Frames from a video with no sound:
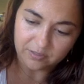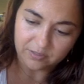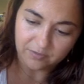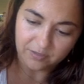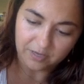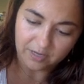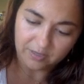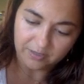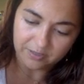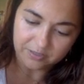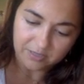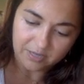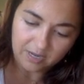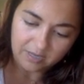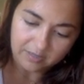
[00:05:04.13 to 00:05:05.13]
different
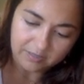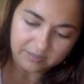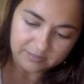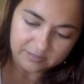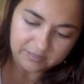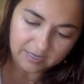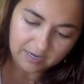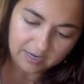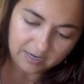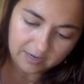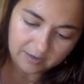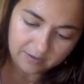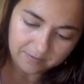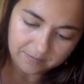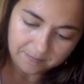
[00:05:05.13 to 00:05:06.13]
colors. Let's
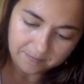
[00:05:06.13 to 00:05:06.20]
say